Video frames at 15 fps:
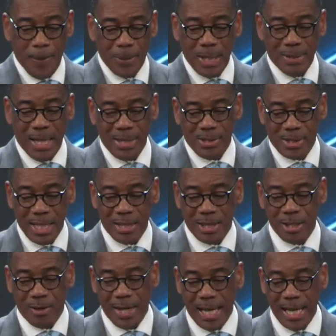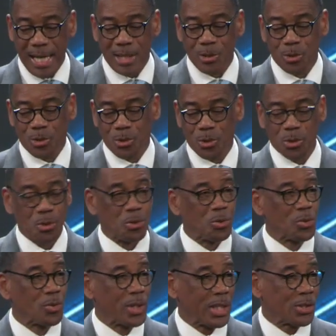Then they set their hands
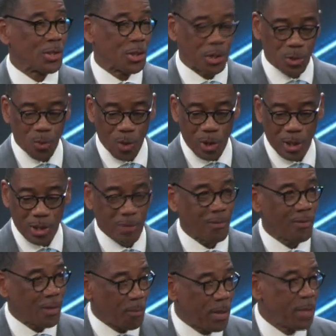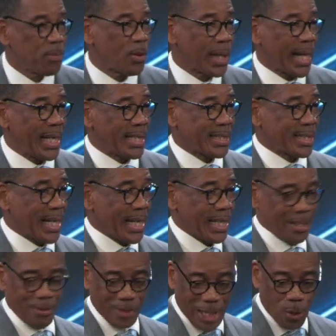to this good work. The people got
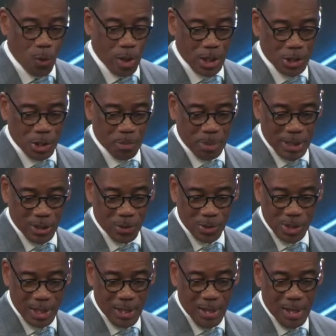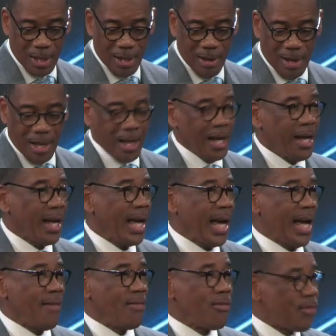excited. They wanted to build.
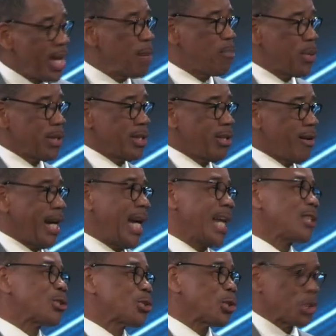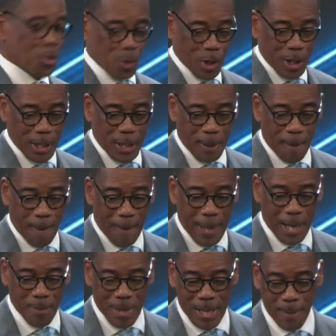And they put their hands to the work.
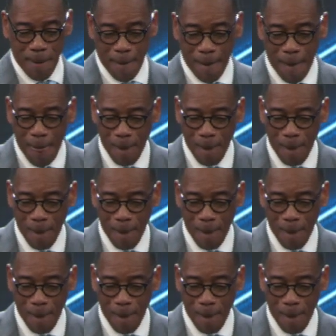Amen?